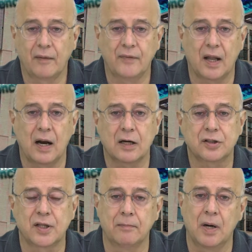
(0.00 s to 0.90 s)
there are
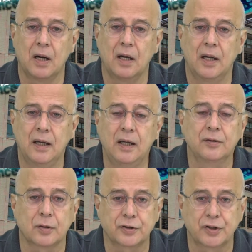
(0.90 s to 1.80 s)
some
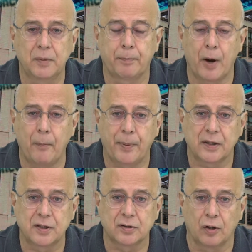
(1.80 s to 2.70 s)
interesting
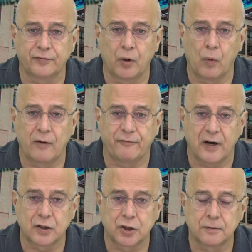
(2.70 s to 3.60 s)
properties of the wave
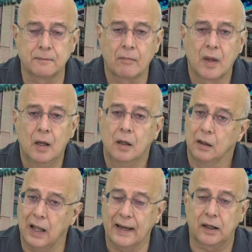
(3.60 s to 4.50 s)
function,
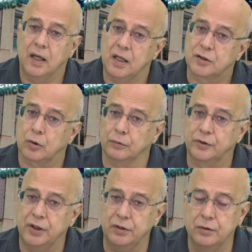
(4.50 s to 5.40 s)
like it is
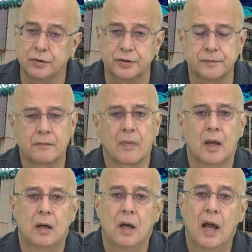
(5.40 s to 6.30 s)
continuous,
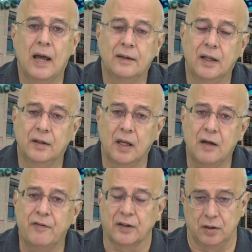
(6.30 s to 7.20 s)
and the
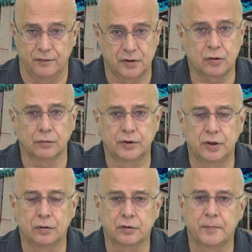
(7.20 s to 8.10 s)
derivative is
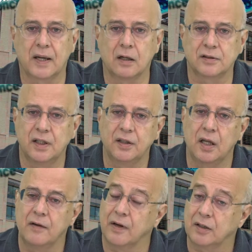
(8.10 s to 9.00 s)
continuous, because the
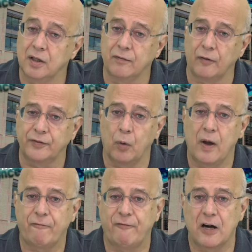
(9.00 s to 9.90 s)
derivative of the
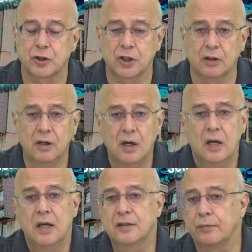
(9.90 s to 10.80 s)
wave function
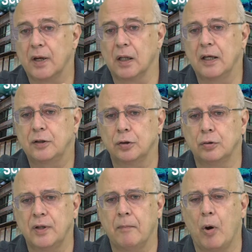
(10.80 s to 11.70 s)
is related to
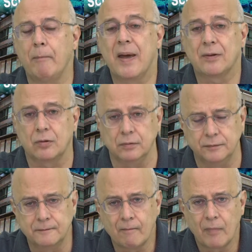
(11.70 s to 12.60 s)
the momentum.
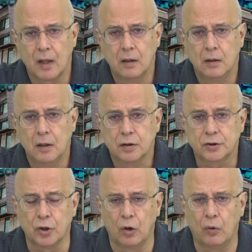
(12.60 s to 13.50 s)

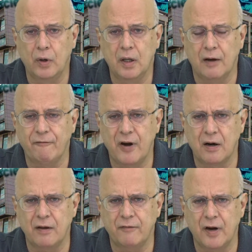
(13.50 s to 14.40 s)
So in a
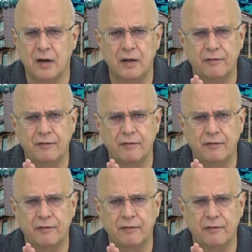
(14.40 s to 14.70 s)
very, very,